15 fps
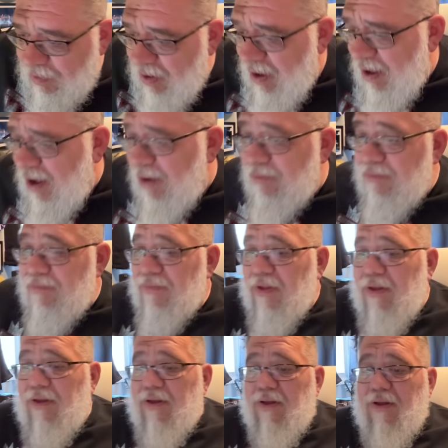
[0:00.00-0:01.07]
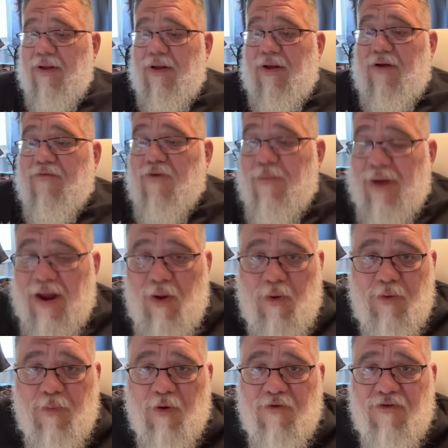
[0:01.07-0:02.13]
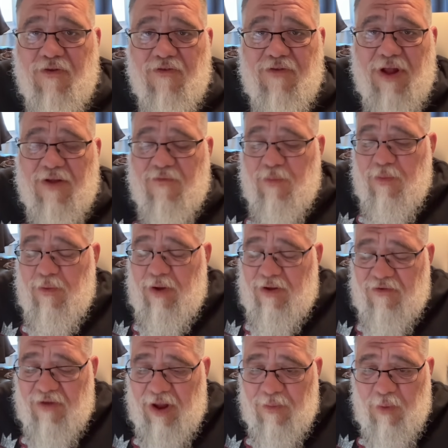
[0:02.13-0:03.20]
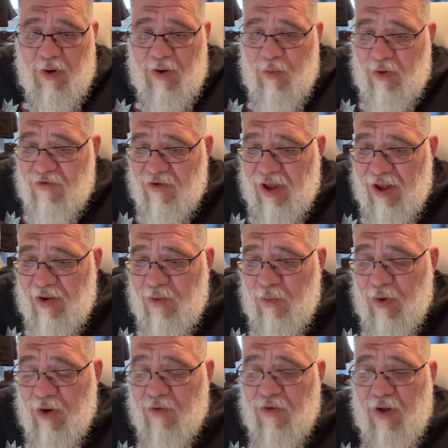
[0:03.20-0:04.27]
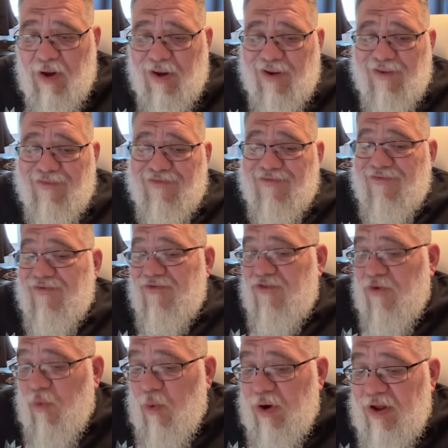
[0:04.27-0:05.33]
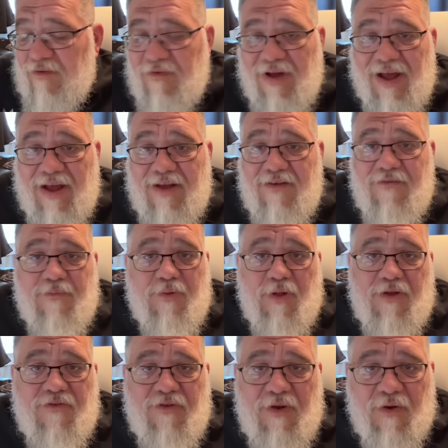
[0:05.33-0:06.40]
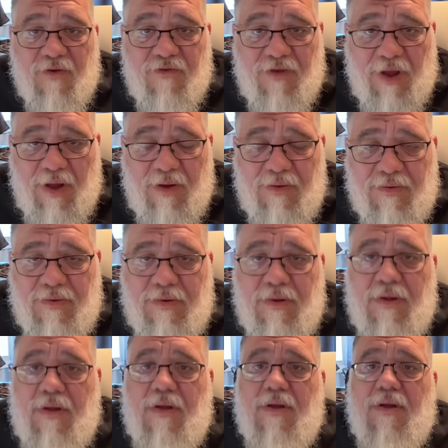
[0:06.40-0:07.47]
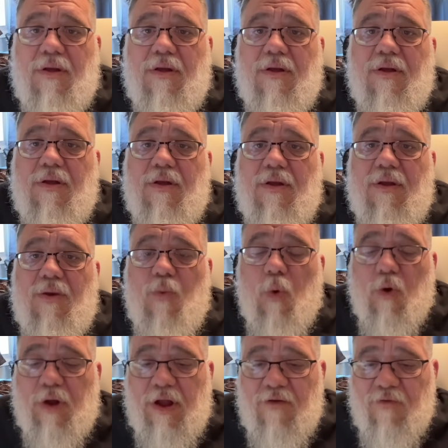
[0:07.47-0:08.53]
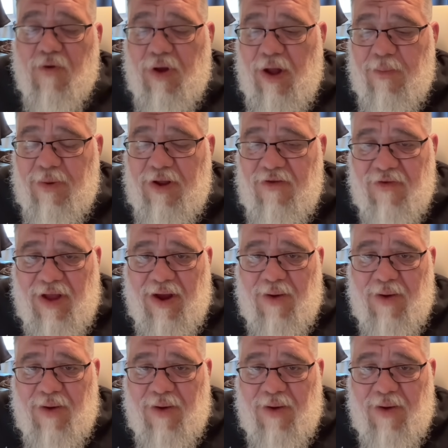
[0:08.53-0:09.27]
From my own personal standpoint, once again, we were talking 25 plus years ago, working for companies were